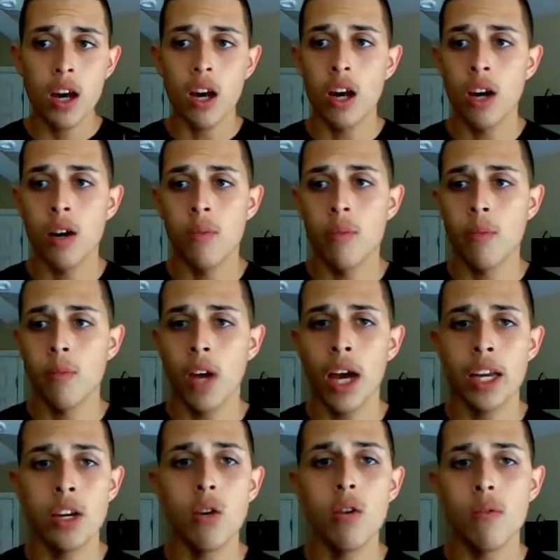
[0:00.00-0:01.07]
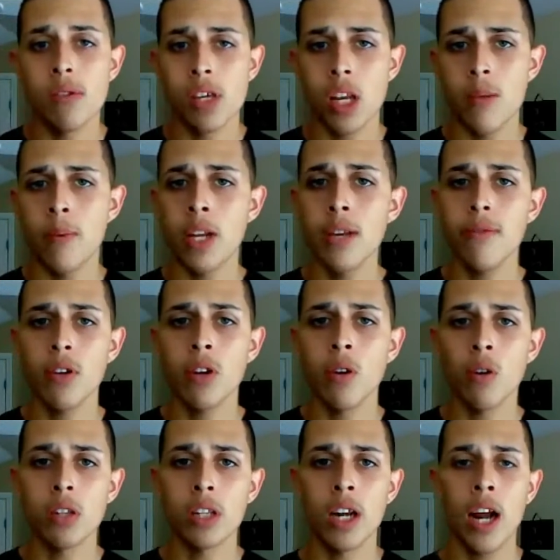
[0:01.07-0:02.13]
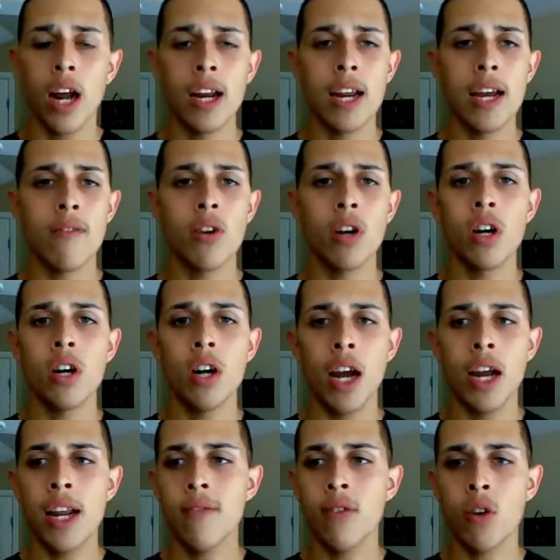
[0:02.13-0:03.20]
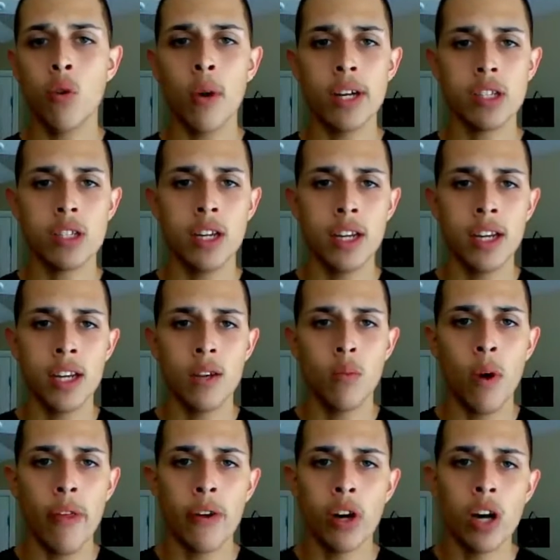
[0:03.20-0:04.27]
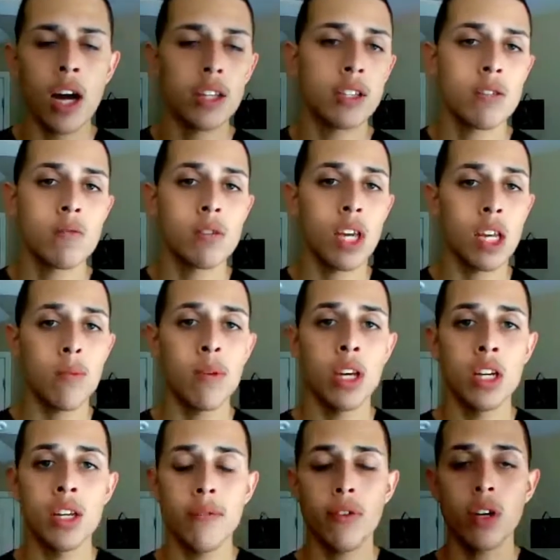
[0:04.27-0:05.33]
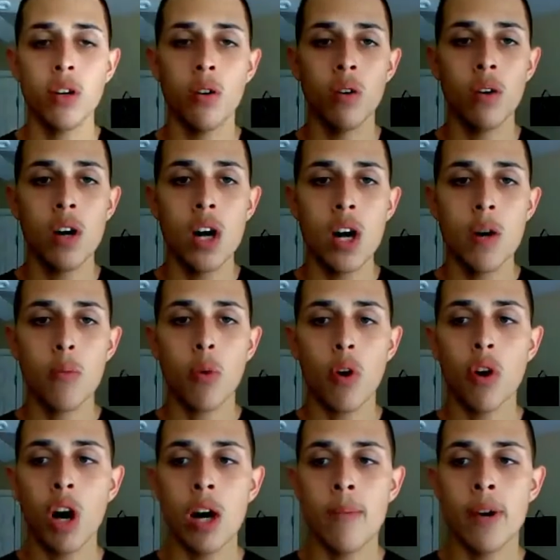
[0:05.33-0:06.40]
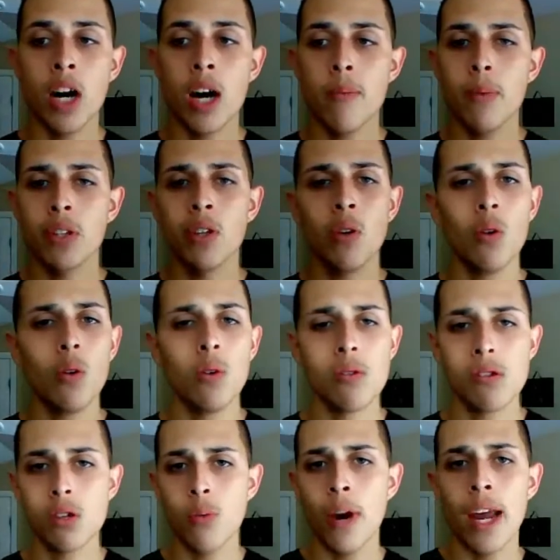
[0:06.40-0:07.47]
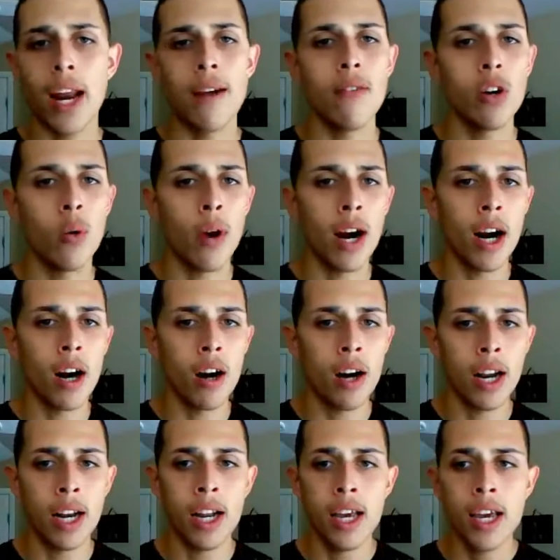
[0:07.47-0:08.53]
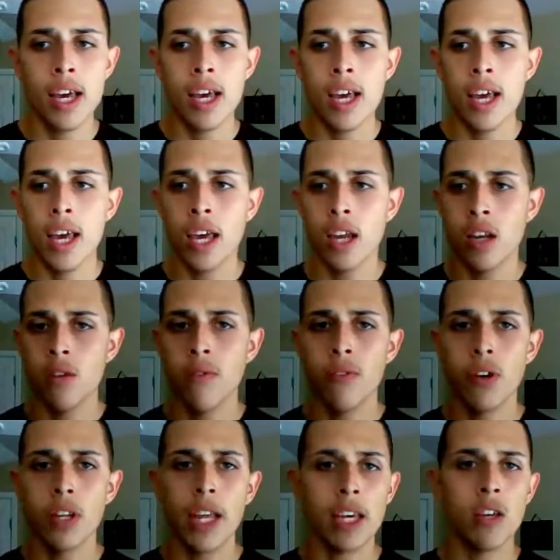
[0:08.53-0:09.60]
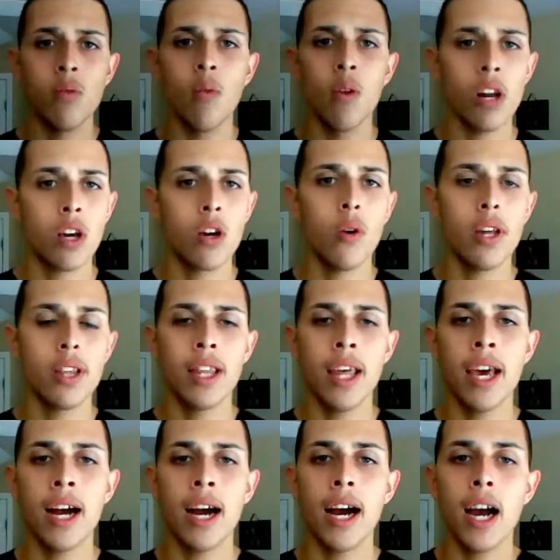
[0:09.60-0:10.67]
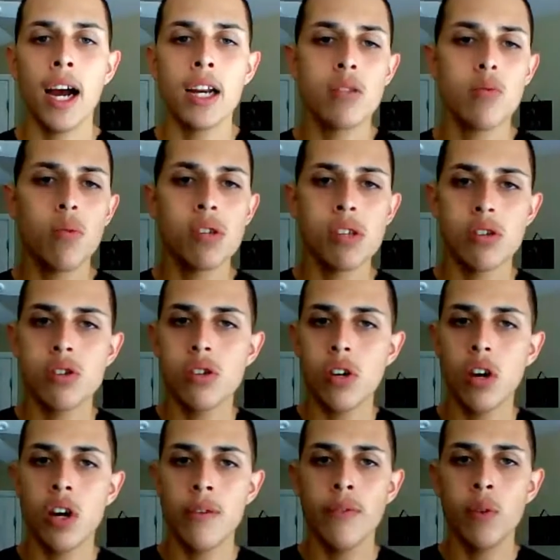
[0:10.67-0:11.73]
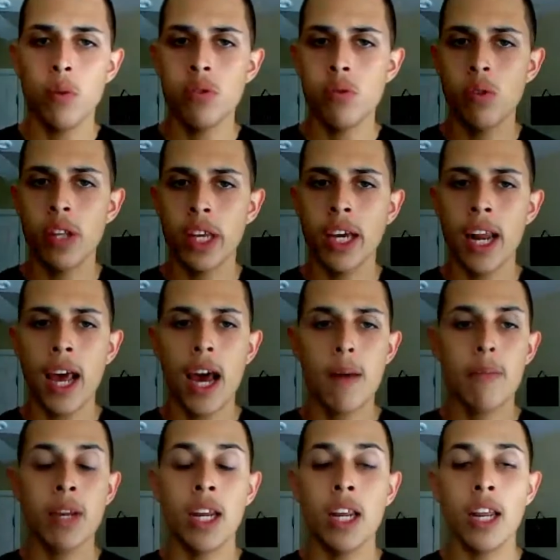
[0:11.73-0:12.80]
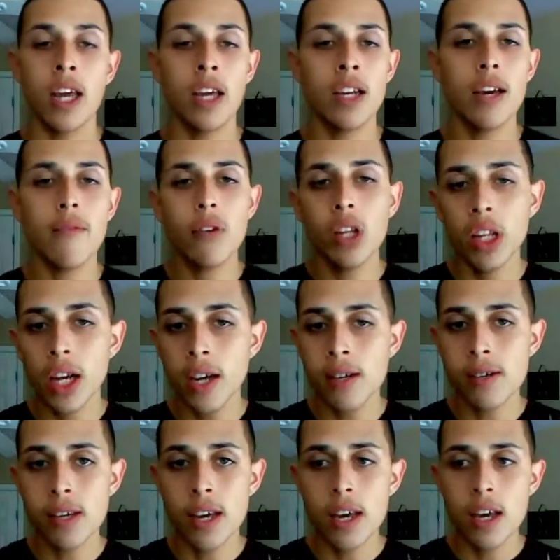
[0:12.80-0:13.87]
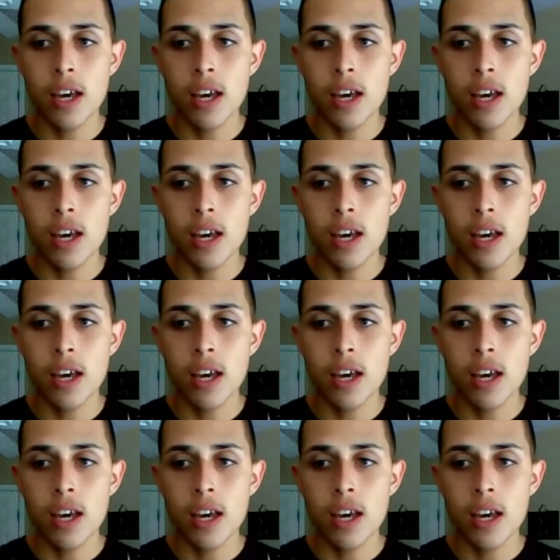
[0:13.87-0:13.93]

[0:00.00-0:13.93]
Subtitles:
I knew it was going to be difficult. I never questioned whether or not this was going to be a difficult program or not. But the whole sweat everywhere, and you feel like you want to quit thing, I just wasn't sure if it was really going to happen, and it definitely does.